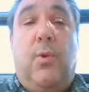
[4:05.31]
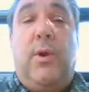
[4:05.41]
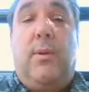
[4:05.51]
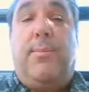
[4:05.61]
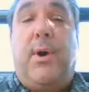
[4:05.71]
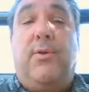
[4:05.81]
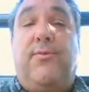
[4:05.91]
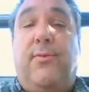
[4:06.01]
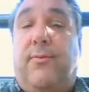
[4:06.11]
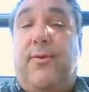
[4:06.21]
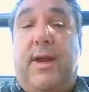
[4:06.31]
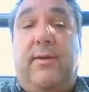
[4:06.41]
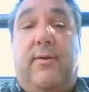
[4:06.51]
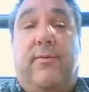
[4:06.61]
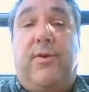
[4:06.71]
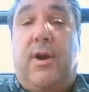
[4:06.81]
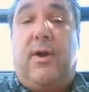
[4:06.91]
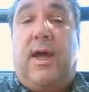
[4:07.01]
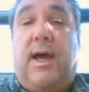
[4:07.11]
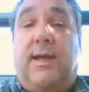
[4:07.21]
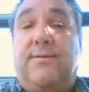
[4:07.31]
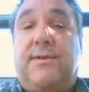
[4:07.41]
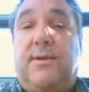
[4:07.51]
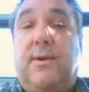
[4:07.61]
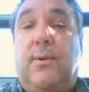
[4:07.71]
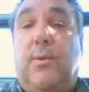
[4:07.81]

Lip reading: We are both afraid for our lives.